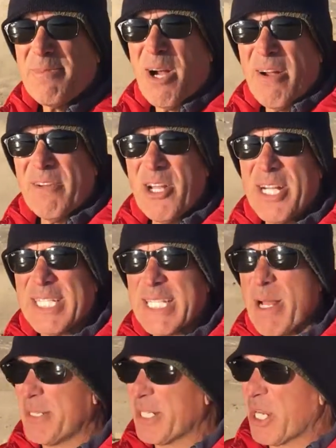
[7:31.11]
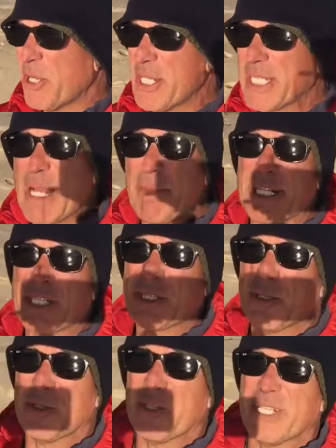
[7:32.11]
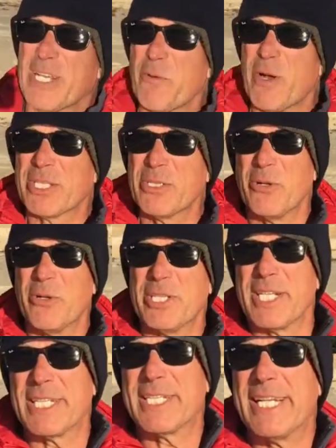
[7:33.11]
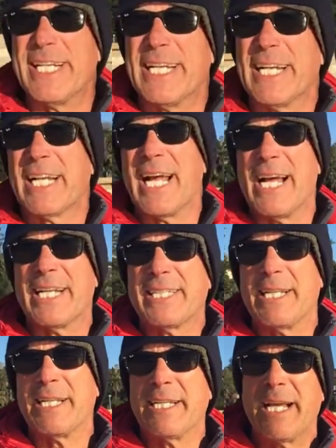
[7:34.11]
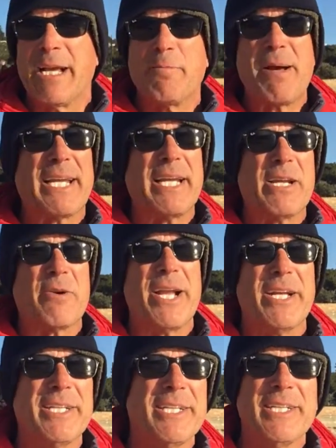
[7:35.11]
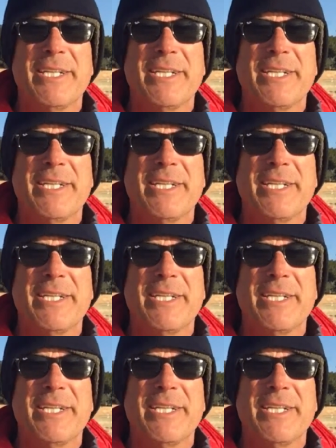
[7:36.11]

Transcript: I've learned something. I learned something at school. It wasn't all just sitting in class and mucking around.